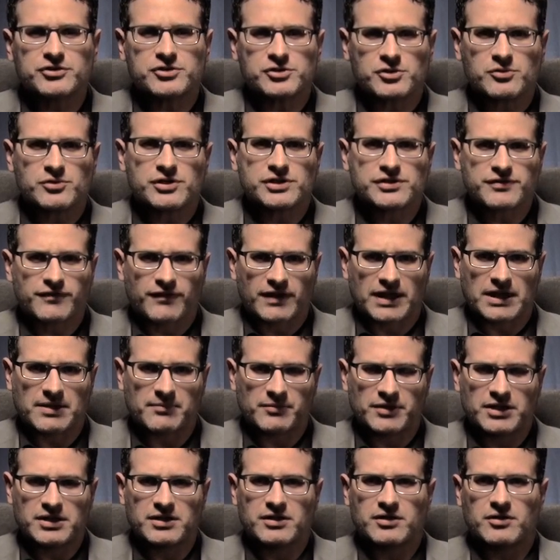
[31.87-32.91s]
Jewish
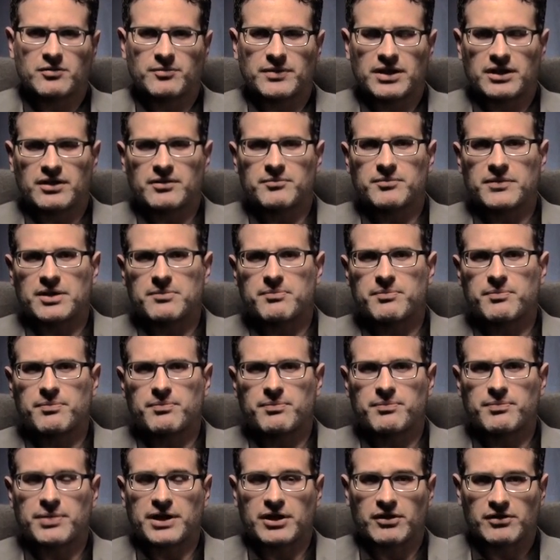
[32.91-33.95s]
family. My
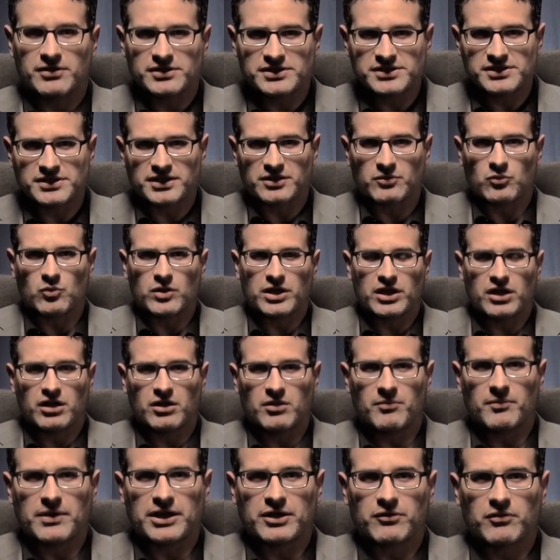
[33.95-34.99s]
parents did
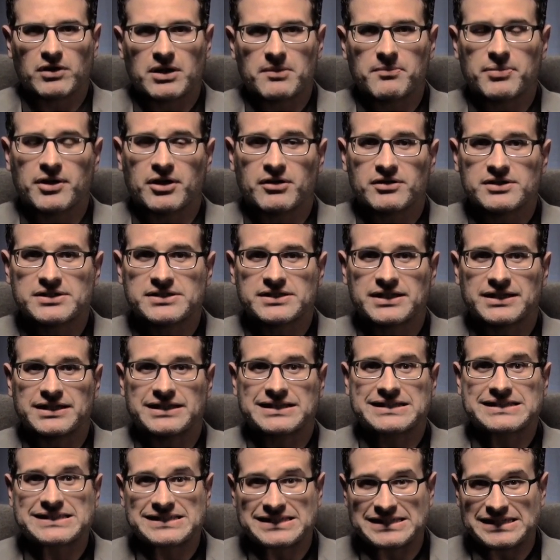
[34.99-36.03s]
well. My grandparents did
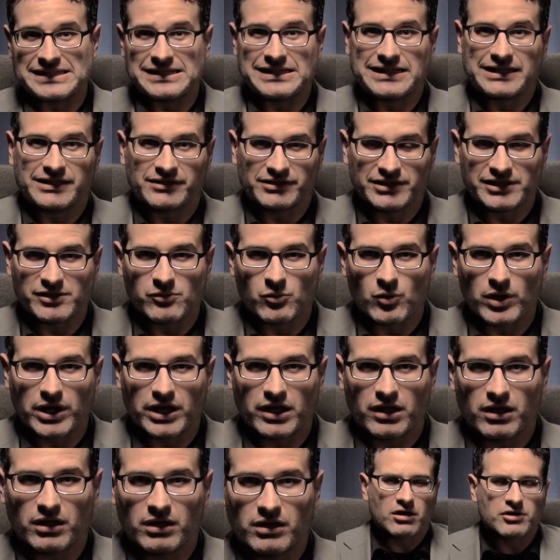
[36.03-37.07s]
exceedingly
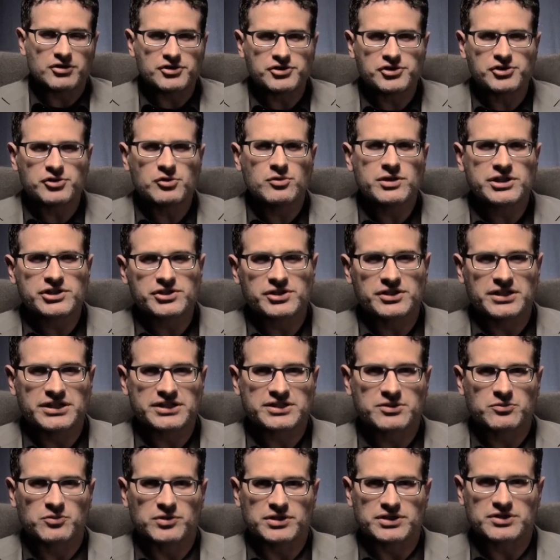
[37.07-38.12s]
well. Our
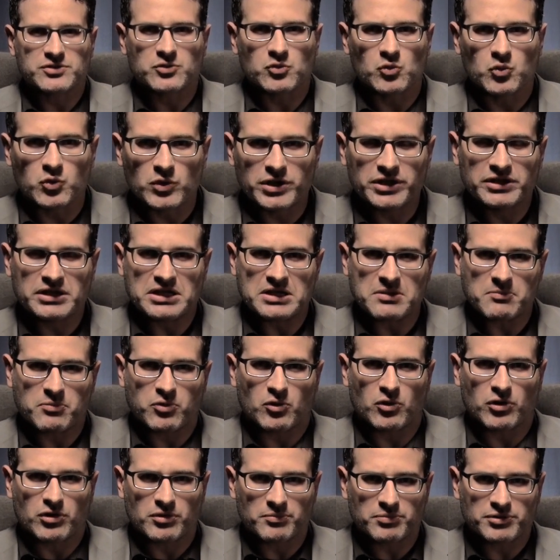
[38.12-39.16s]
Jewishness was really
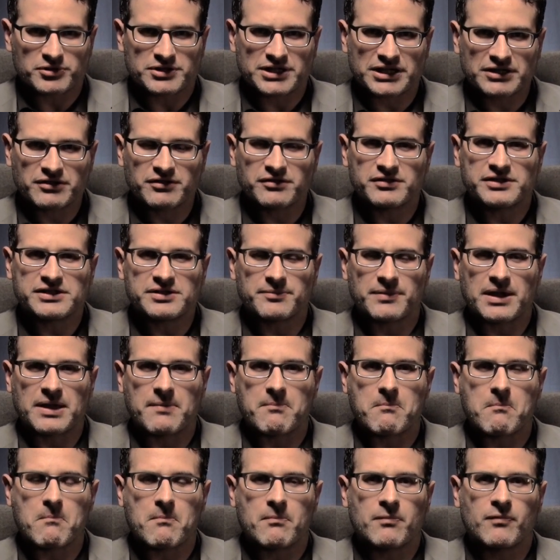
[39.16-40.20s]
important, particularly to my
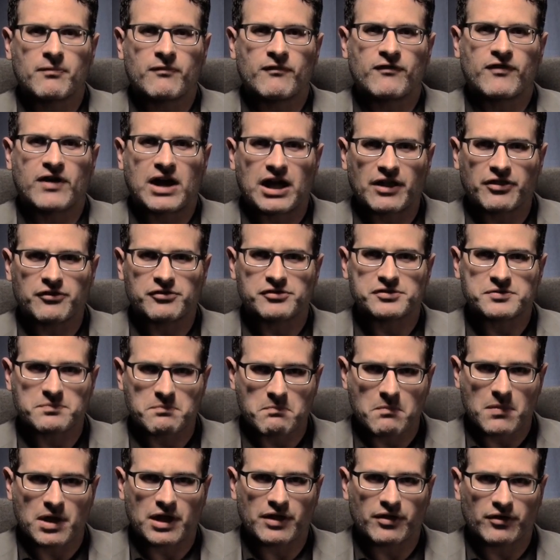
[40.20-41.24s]
father's
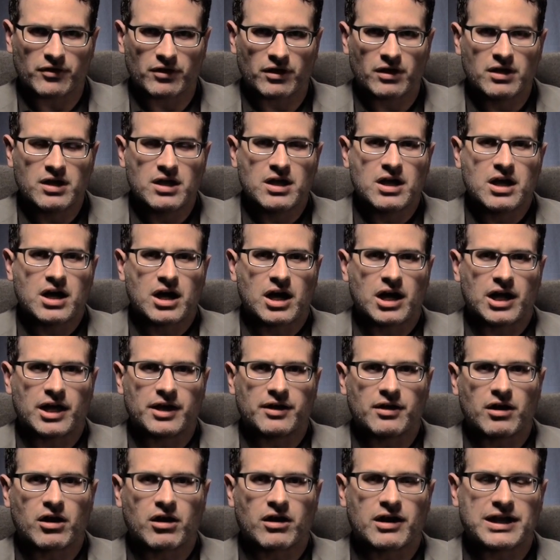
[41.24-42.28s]
mother,
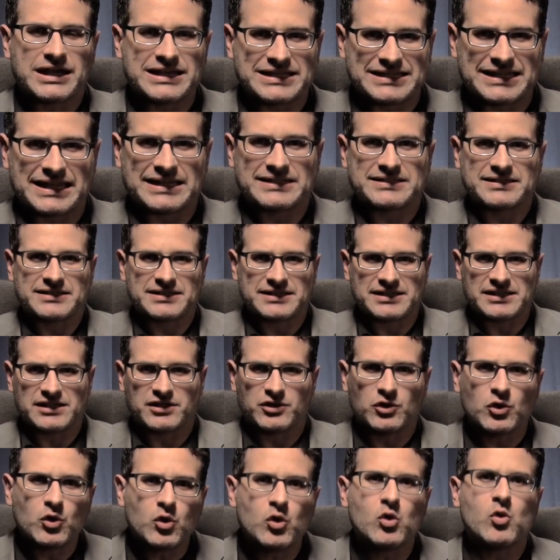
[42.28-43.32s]
on our identity
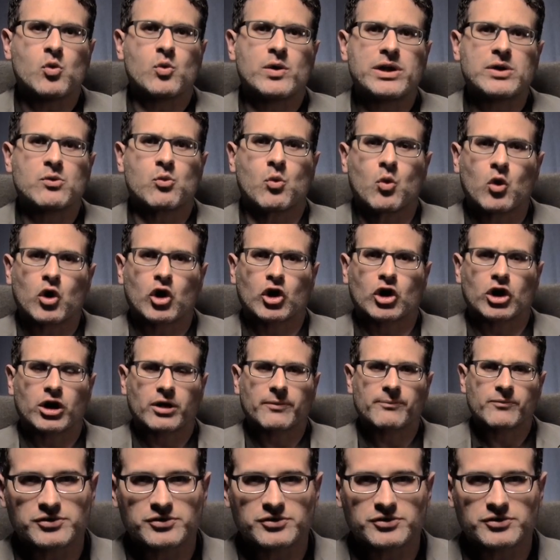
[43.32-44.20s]
and who we were.